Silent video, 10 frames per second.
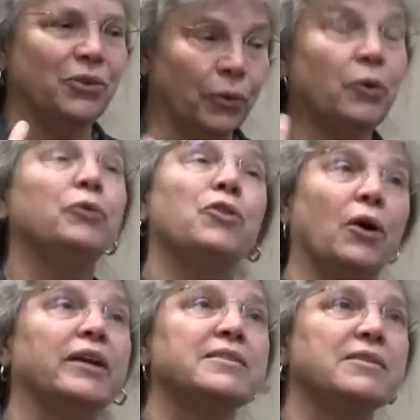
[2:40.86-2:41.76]
your own
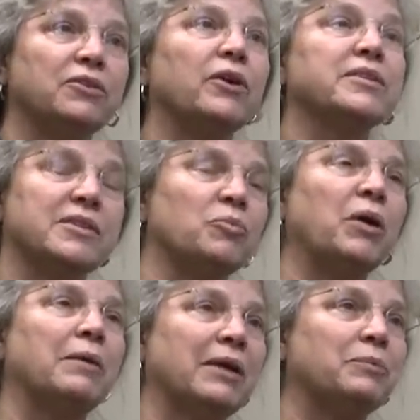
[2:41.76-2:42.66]
thoughts, the thoughts
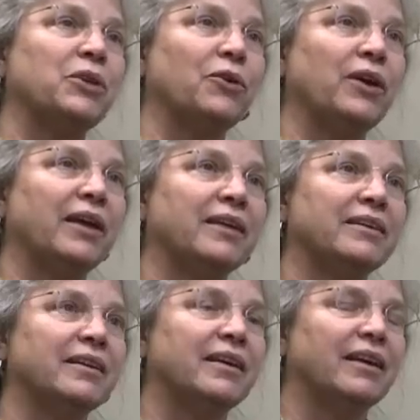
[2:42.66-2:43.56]
that pop up in your
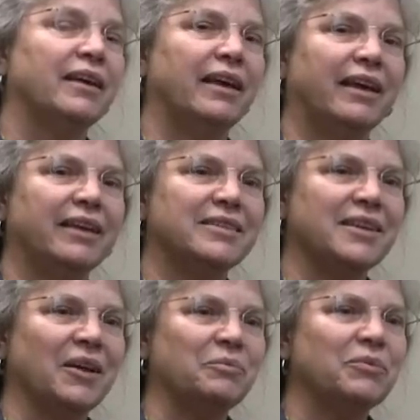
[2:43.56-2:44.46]
head, and
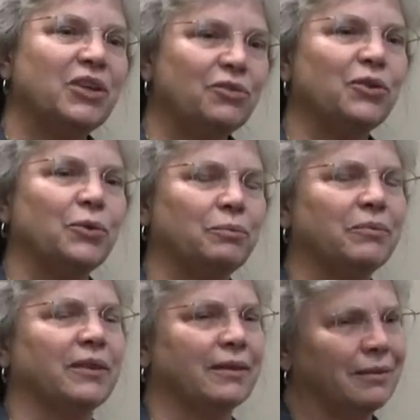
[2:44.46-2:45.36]
give
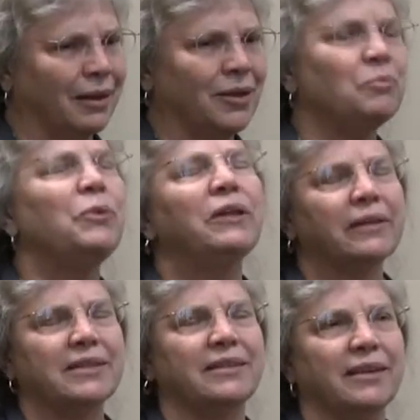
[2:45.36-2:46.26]
you an
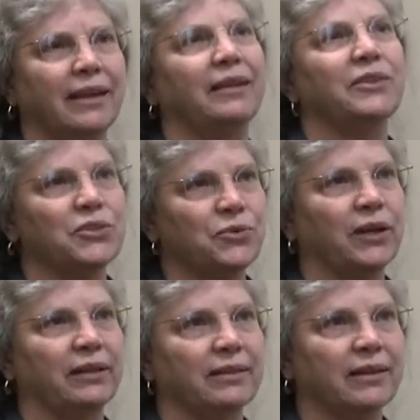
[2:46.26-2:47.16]
ability to gain the
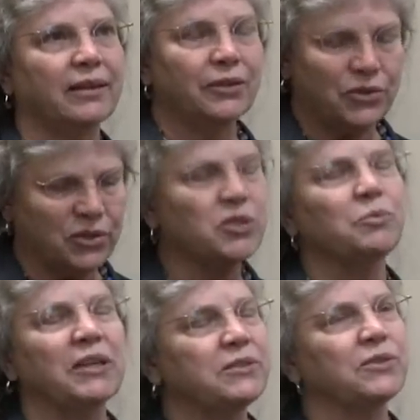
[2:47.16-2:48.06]
strength to
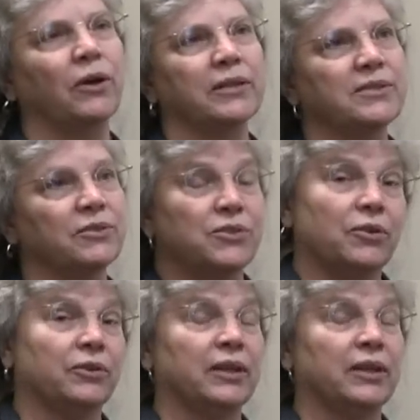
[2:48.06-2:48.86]
dismiss thoughts that you